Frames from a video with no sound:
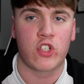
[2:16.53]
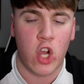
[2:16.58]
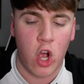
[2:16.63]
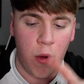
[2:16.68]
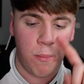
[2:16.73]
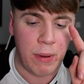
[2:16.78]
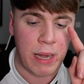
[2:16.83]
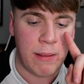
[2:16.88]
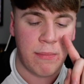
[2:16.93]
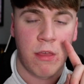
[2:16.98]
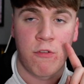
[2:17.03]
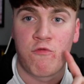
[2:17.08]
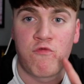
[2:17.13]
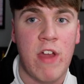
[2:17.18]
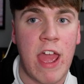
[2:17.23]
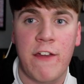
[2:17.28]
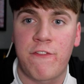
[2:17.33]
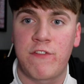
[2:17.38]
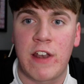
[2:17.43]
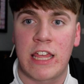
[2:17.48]
We can't blame the
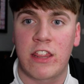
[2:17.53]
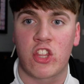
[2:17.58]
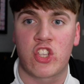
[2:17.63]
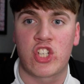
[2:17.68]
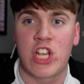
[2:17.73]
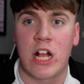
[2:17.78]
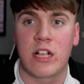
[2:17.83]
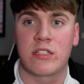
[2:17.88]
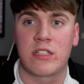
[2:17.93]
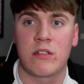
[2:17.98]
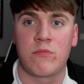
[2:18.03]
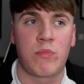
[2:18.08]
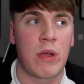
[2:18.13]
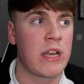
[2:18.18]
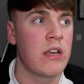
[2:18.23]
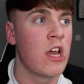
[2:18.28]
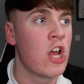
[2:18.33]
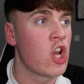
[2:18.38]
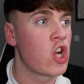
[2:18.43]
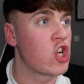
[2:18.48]
ref like the Chelsea
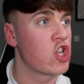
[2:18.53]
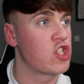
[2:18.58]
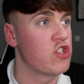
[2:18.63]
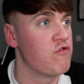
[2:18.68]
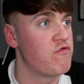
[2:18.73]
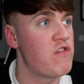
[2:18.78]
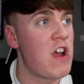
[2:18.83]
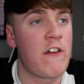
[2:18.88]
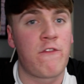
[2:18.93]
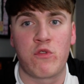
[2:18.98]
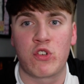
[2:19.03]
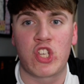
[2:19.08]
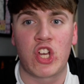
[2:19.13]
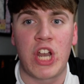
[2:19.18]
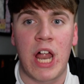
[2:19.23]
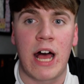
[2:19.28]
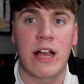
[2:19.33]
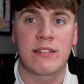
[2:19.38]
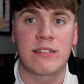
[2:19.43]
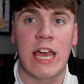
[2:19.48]
win because the ref was
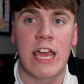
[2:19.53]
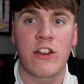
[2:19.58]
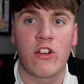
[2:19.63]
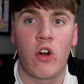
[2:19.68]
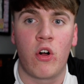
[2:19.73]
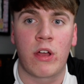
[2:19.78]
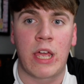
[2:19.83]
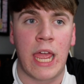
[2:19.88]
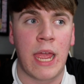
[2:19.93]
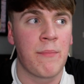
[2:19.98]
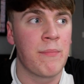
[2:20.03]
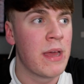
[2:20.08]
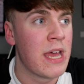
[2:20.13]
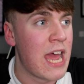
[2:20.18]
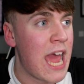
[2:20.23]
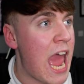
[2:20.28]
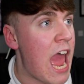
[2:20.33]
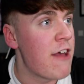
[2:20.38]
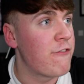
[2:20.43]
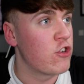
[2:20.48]
on our side all game.
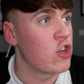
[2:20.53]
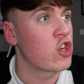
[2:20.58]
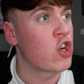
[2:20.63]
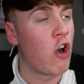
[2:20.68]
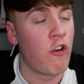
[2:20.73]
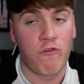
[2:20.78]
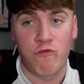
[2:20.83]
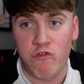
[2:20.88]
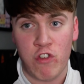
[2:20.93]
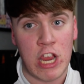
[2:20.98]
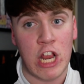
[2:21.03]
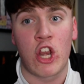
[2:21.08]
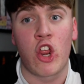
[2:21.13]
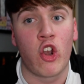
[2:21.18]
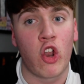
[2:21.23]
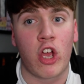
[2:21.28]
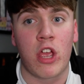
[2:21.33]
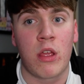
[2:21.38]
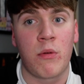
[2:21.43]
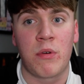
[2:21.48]
Everton got really
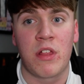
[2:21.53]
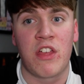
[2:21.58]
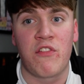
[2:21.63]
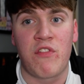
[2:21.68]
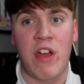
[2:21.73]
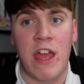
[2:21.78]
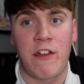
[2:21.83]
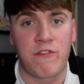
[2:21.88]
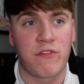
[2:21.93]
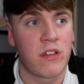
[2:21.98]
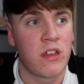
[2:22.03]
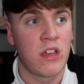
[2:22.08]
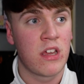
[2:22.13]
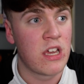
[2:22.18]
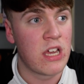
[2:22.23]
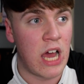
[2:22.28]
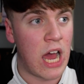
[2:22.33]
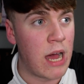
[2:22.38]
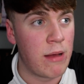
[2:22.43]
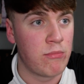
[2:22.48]
lucky with the ref.
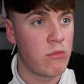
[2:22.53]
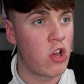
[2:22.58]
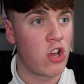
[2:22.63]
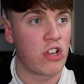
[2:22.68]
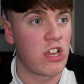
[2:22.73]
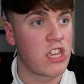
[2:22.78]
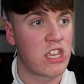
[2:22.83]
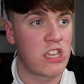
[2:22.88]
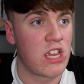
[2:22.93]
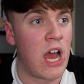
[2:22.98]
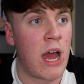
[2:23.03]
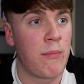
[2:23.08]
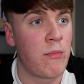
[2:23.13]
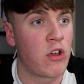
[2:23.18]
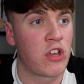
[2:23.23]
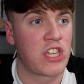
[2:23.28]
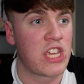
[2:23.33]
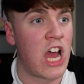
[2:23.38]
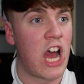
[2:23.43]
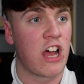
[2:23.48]
I'm not I'm
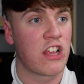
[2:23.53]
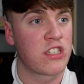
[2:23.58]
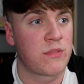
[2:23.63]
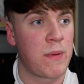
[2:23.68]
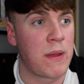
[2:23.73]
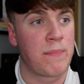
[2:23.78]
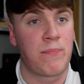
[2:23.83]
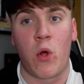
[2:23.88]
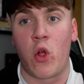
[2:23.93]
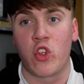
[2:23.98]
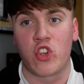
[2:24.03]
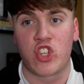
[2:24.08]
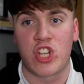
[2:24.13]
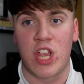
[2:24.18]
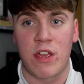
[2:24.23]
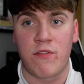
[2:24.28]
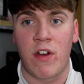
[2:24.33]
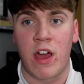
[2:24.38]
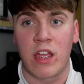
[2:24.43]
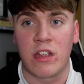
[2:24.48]
not here to speak
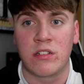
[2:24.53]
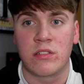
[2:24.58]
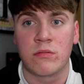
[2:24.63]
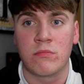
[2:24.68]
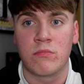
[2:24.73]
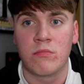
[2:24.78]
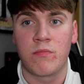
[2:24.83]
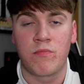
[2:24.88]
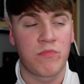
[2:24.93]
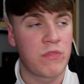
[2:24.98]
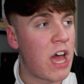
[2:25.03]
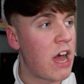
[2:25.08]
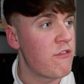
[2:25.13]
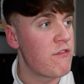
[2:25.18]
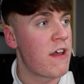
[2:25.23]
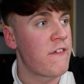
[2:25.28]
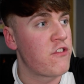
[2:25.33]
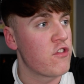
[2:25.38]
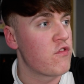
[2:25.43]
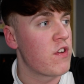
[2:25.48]
bullshit, mate. That
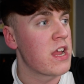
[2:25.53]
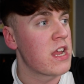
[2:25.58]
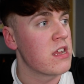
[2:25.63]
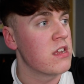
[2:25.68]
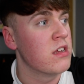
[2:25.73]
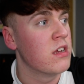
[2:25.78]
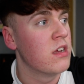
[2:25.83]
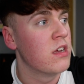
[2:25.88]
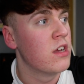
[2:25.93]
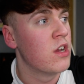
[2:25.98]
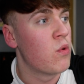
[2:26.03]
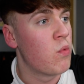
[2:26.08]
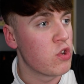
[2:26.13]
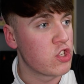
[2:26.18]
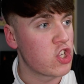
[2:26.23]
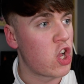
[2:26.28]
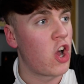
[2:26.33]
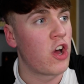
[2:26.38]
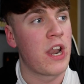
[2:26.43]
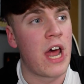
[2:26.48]
referee
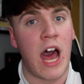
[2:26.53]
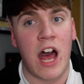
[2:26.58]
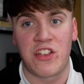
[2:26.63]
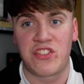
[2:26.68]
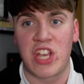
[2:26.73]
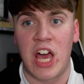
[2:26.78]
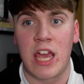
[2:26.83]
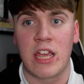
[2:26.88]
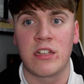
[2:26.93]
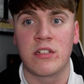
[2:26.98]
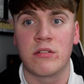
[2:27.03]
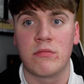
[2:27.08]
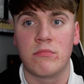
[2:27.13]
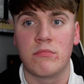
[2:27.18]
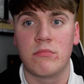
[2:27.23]
was on our side.